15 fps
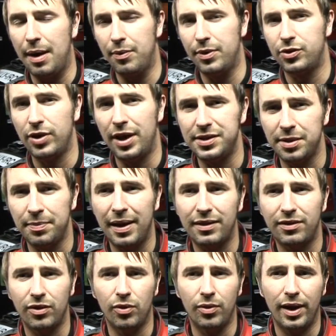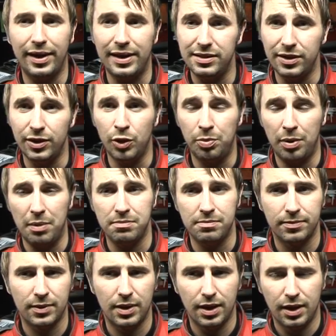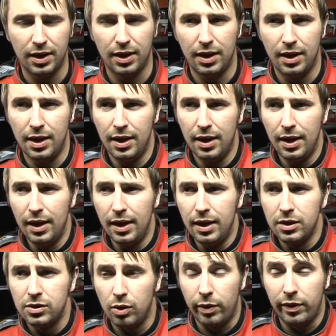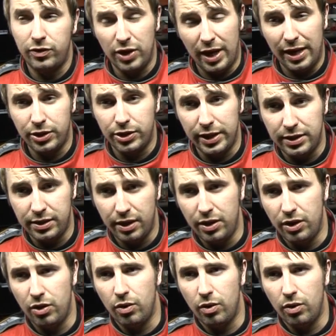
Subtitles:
We've traced it back to an ECU problem. So we've changed the ECU.